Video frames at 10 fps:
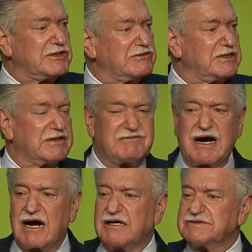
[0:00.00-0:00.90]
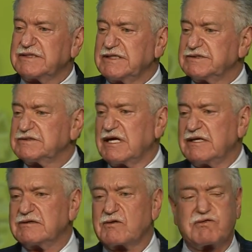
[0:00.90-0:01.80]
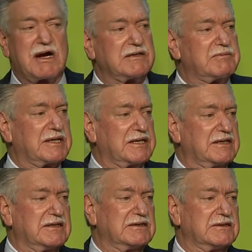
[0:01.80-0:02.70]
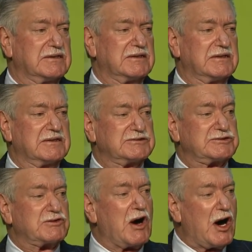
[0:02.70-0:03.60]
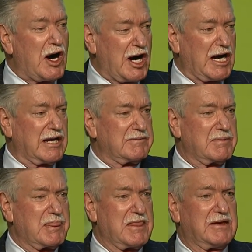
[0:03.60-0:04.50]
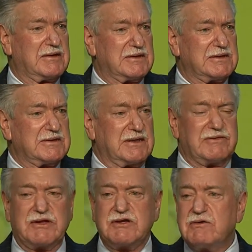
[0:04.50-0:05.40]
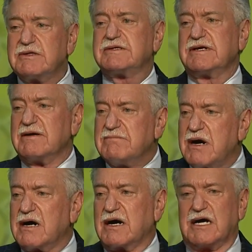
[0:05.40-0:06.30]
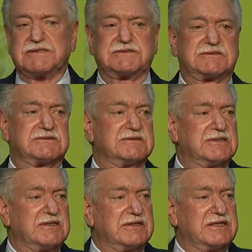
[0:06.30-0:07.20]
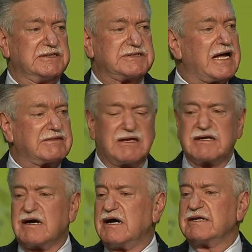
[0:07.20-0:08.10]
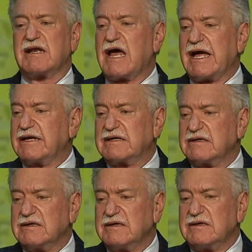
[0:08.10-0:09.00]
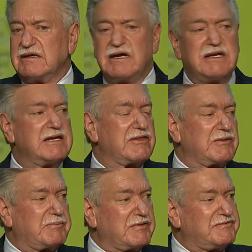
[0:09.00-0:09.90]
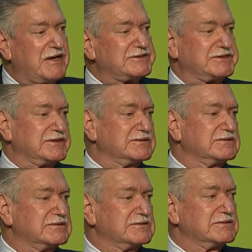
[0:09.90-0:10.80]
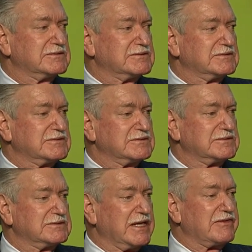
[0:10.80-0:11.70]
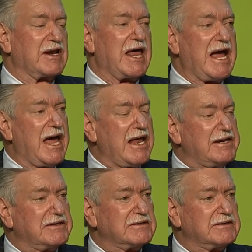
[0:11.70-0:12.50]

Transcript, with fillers: union of ours is incredibly strong. And the unity among us is, I think, unlike any other profession in the land.